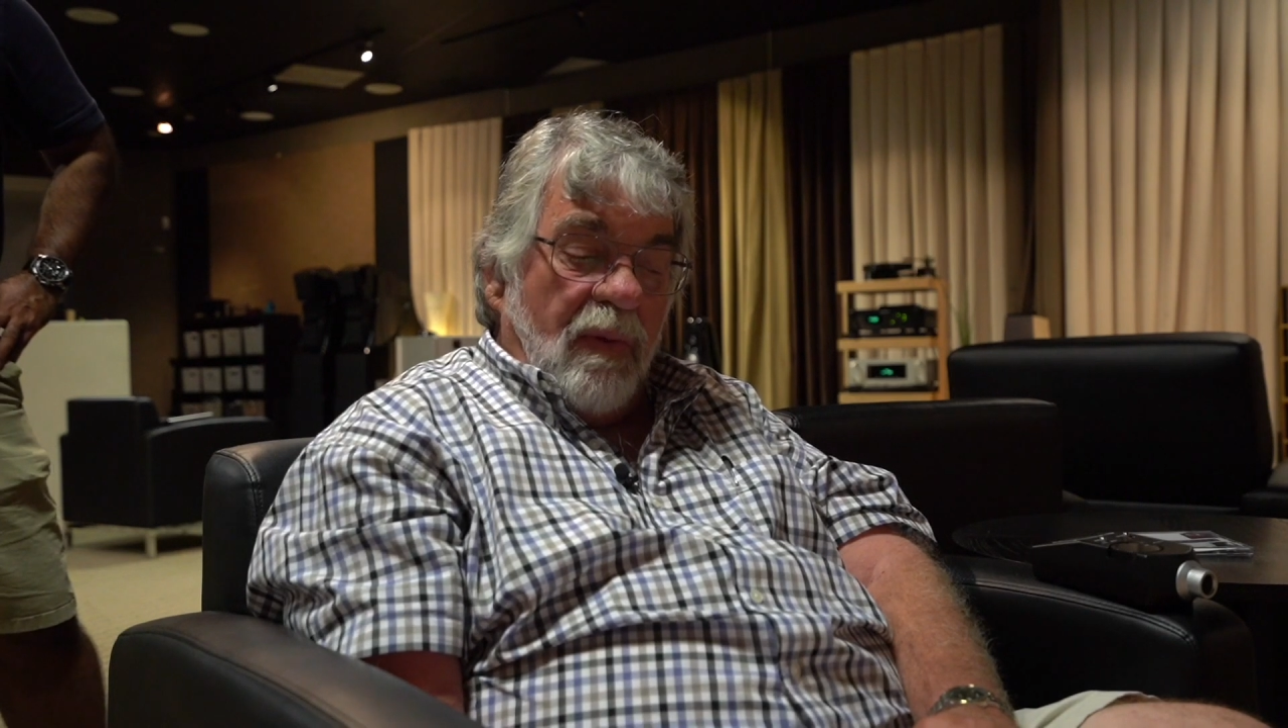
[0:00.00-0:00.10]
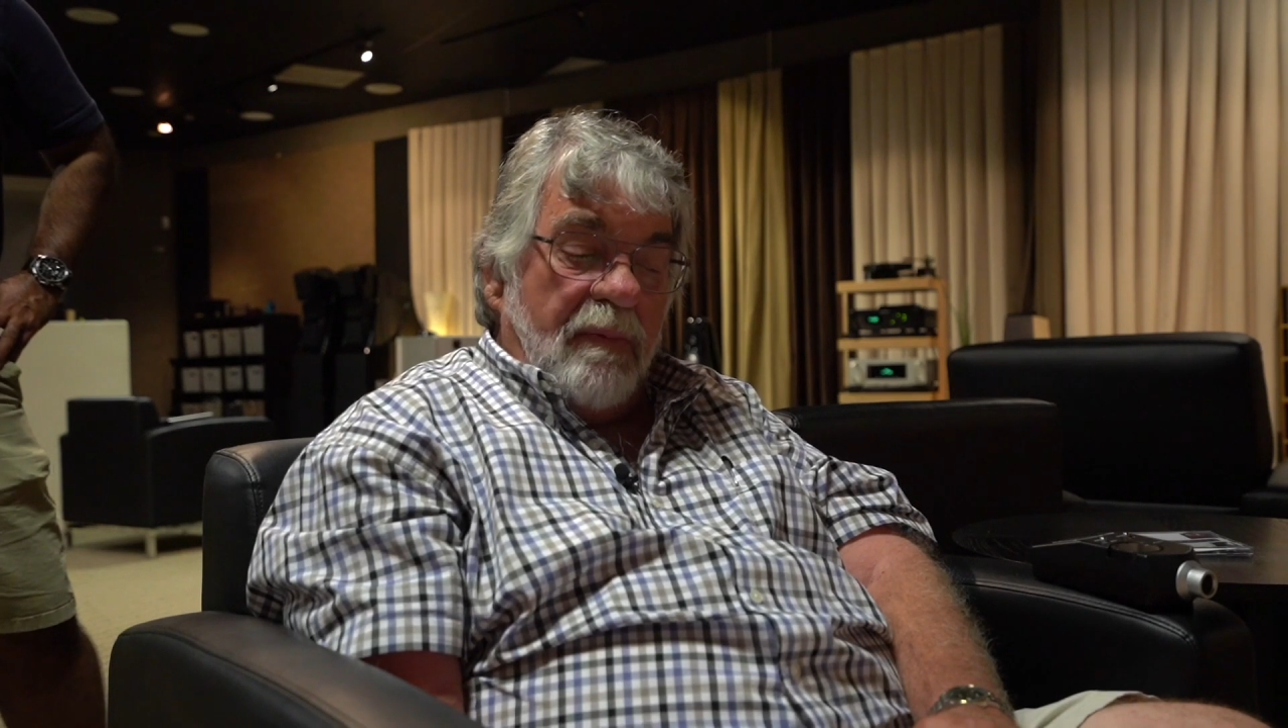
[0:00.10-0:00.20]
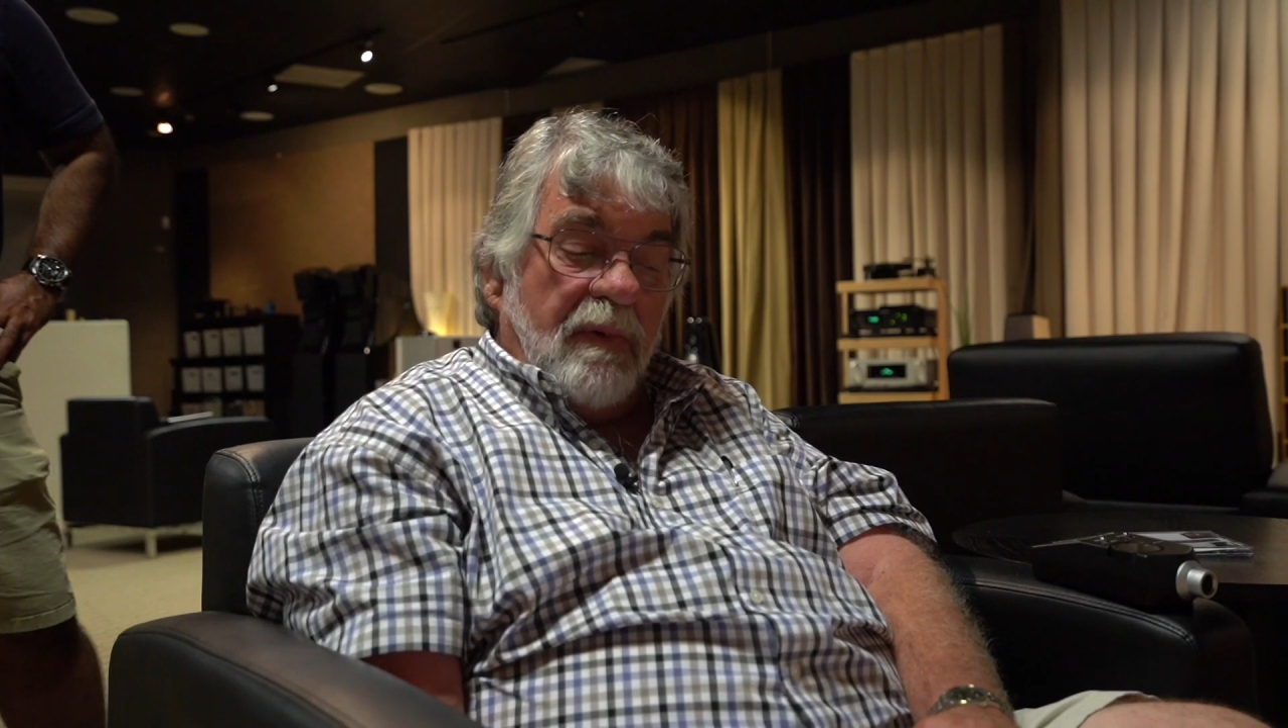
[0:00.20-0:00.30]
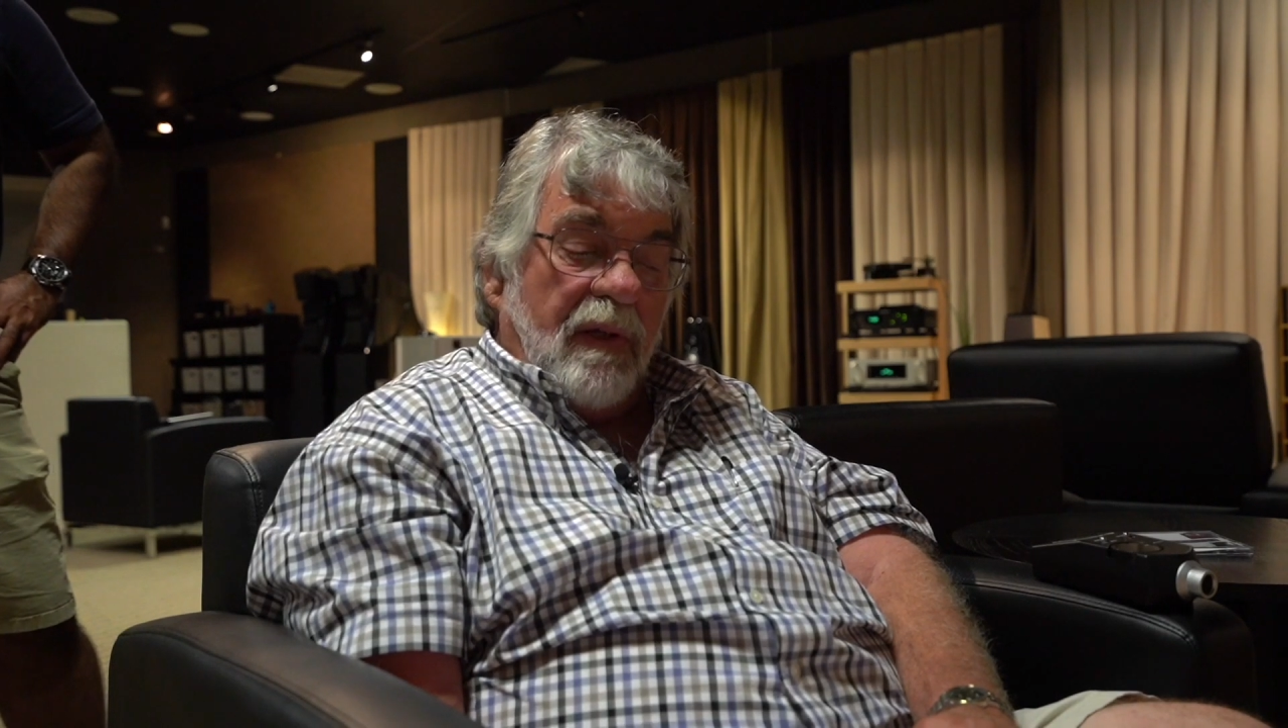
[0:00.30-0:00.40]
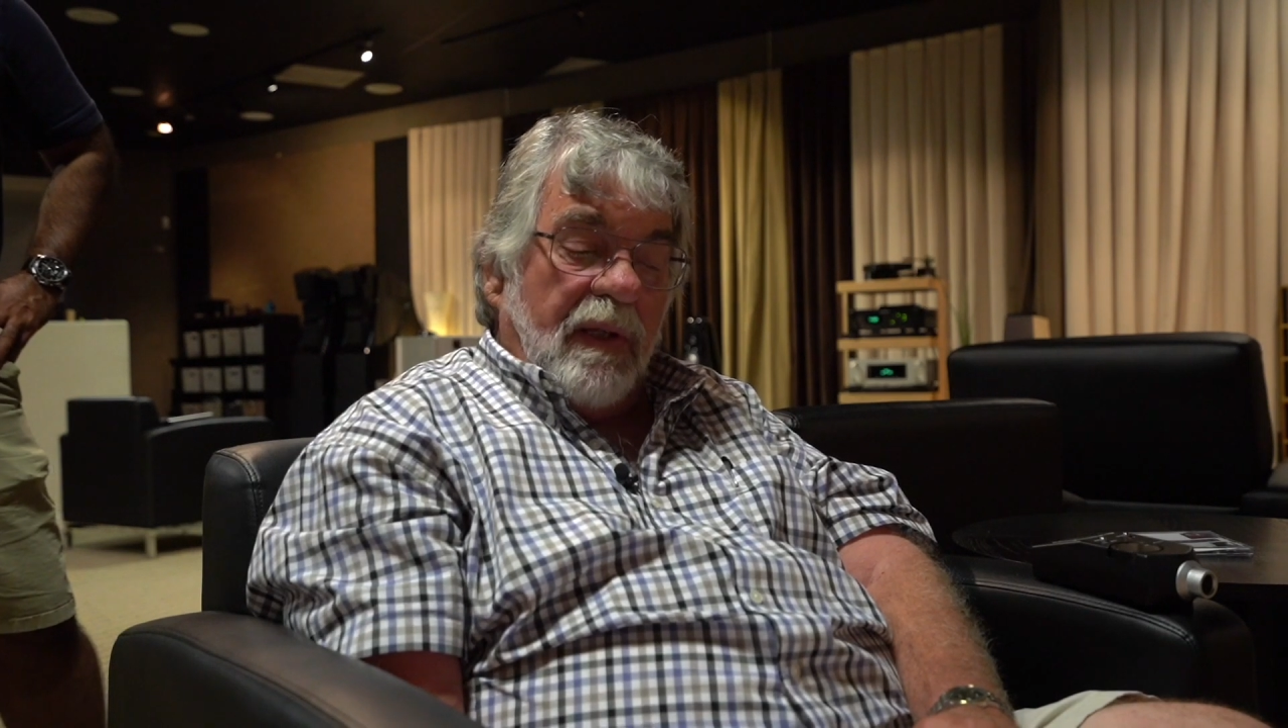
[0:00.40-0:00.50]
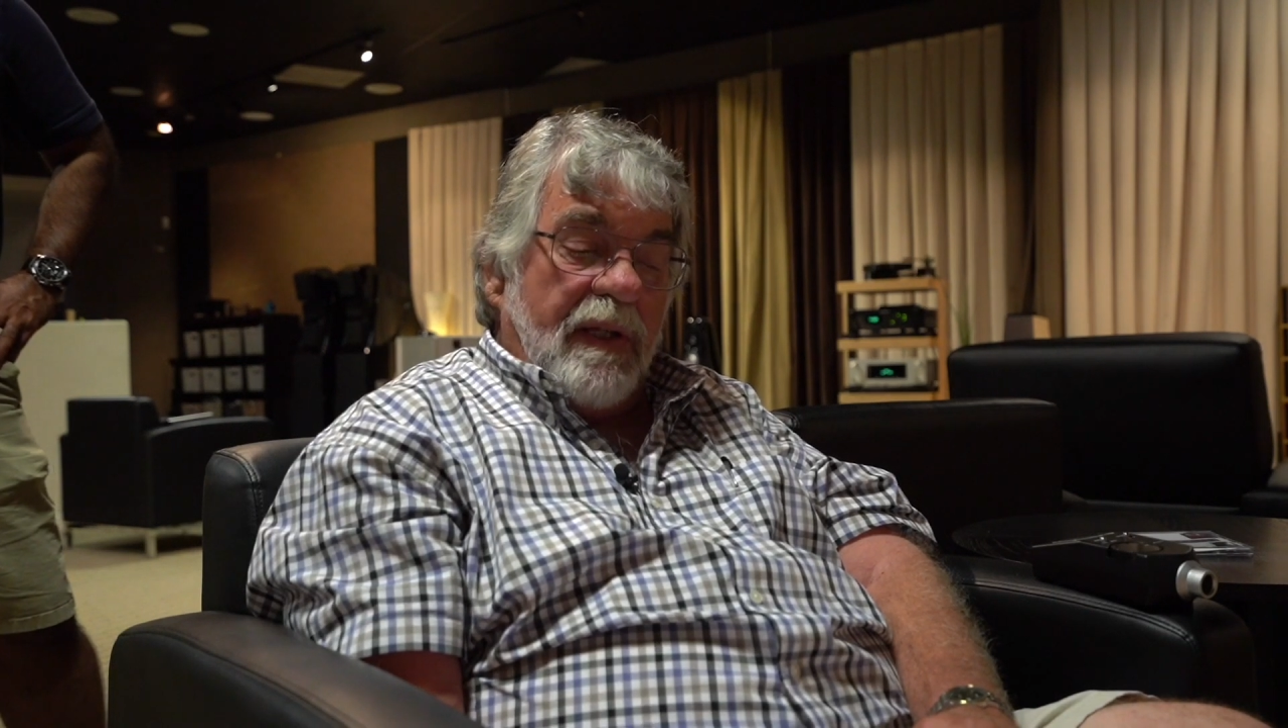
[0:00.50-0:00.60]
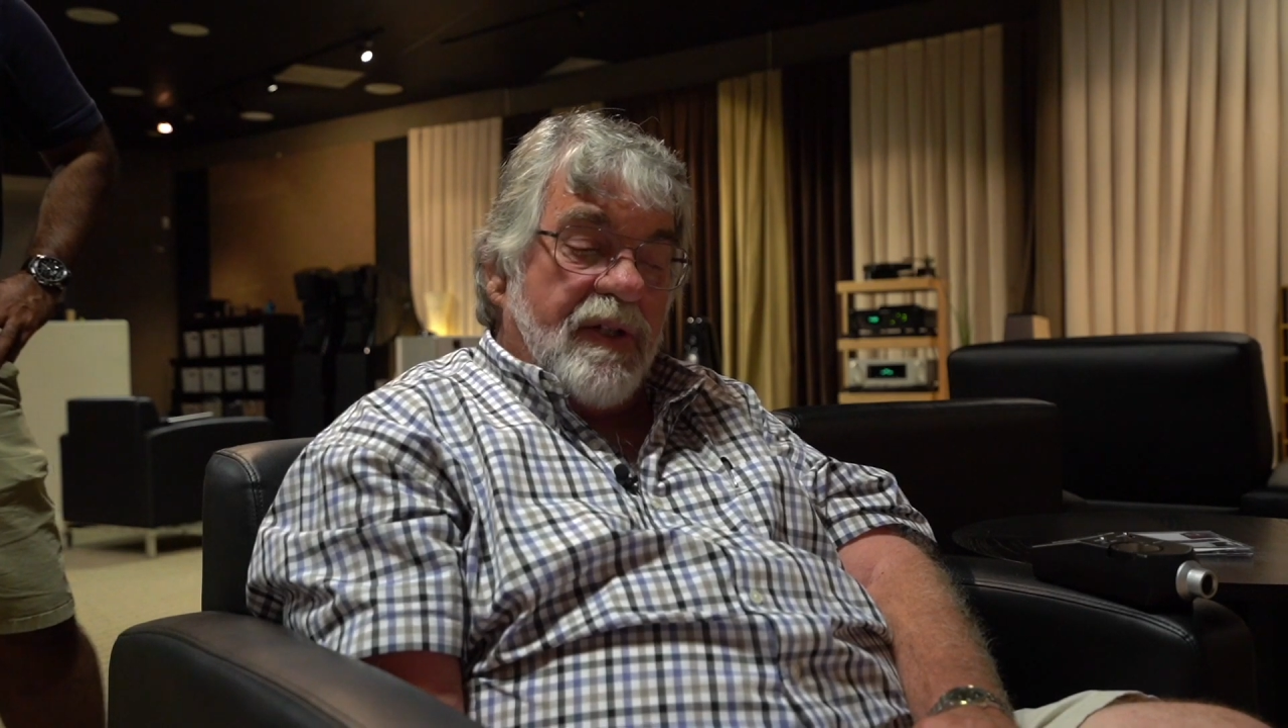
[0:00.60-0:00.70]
we will